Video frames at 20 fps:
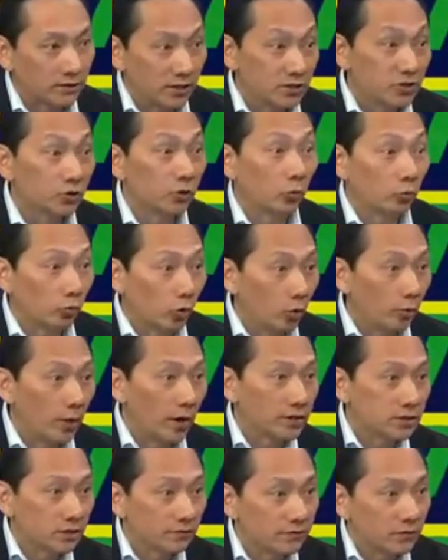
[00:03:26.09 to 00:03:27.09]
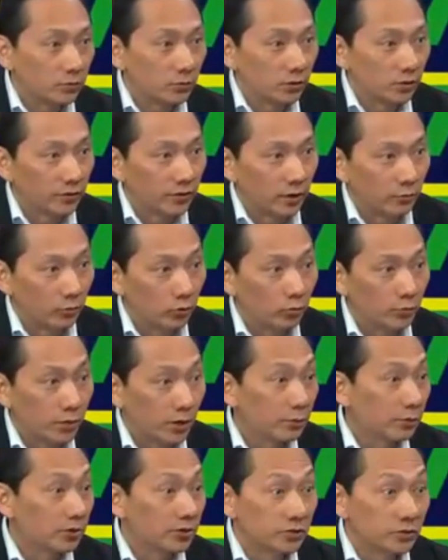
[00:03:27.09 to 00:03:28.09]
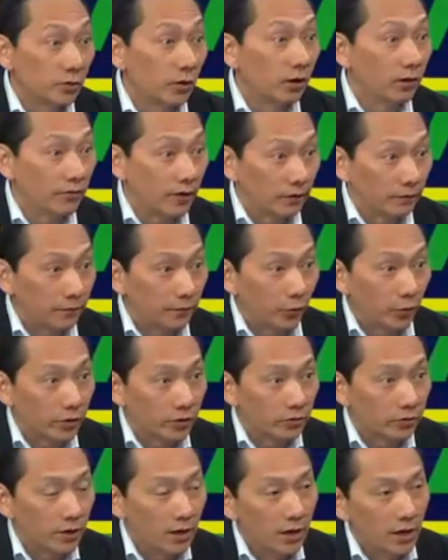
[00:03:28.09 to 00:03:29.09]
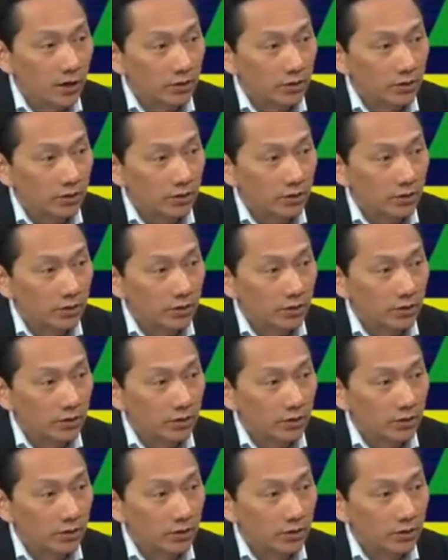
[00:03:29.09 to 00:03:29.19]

digital robots, if you will, that will be able to do all of that for you.